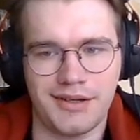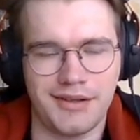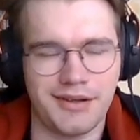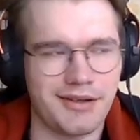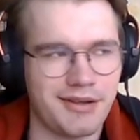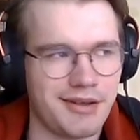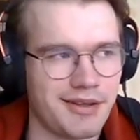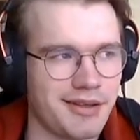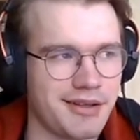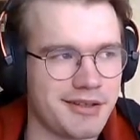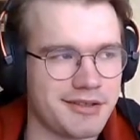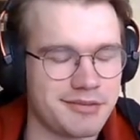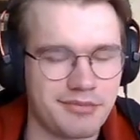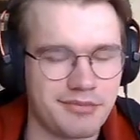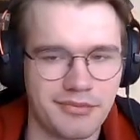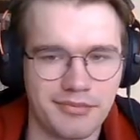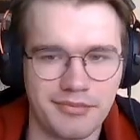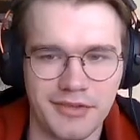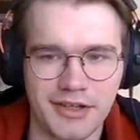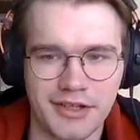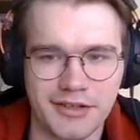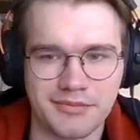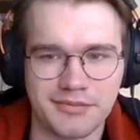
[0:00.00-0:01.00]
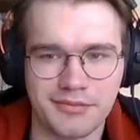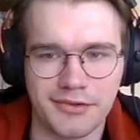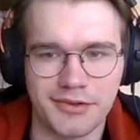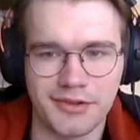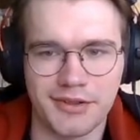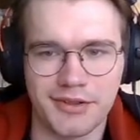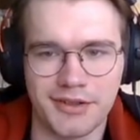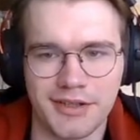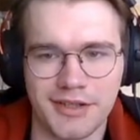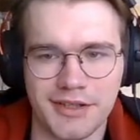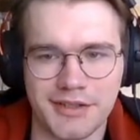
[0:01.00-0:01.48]
I think that's
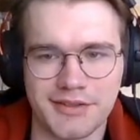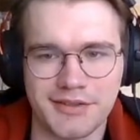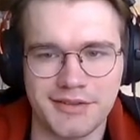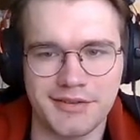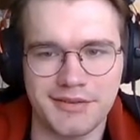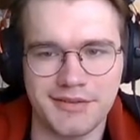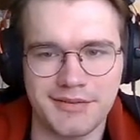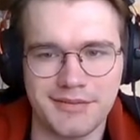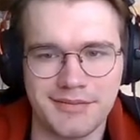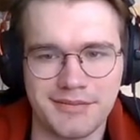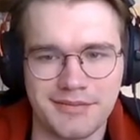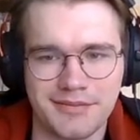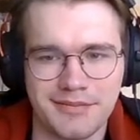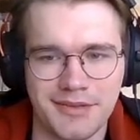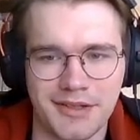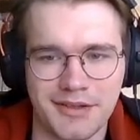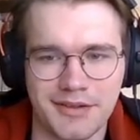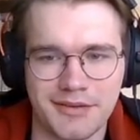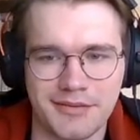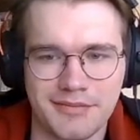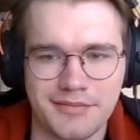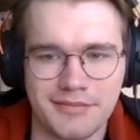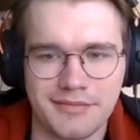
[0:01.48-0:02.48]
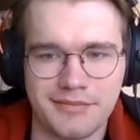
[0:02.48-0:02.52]
more or less. Yeah.